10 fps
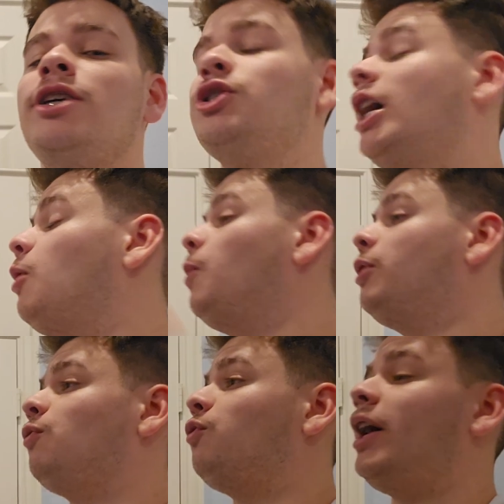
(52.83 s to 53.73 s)
Share it
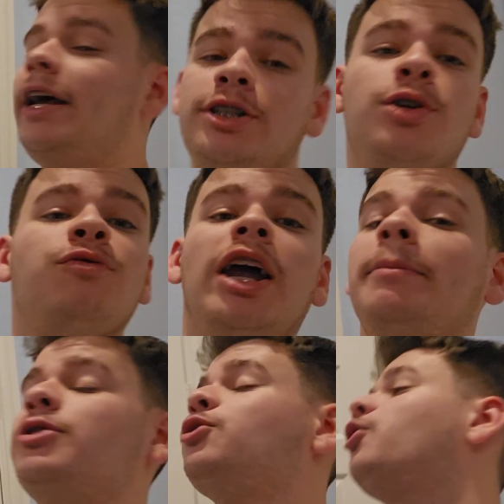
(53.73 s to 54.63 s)
with your friends, your
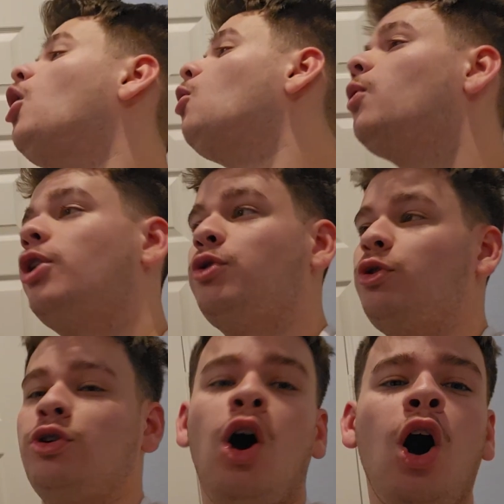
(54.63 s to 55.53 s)
families, your coworkers,
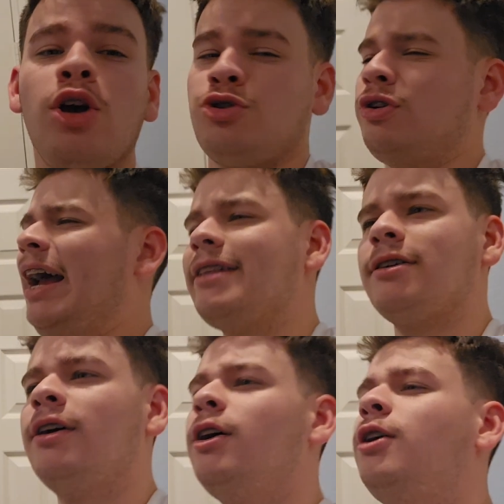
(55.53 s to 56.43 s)
your dogs, your cats.